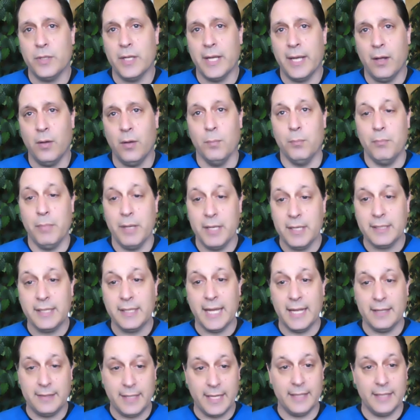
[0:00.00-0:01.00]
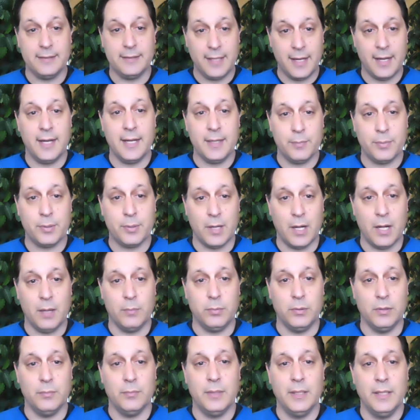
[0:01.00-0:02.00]
to help mitigate that time
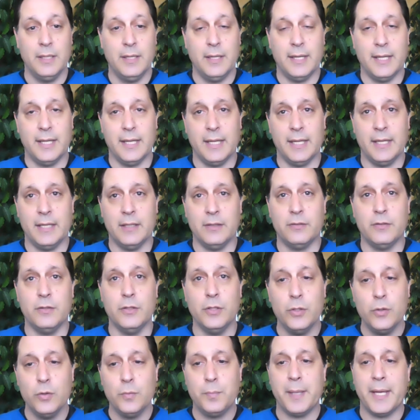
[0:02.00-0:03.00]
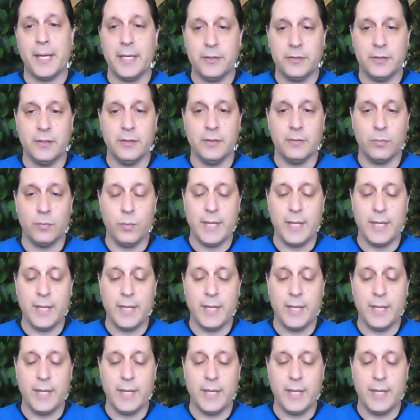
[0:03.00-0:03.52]
problem is new patients.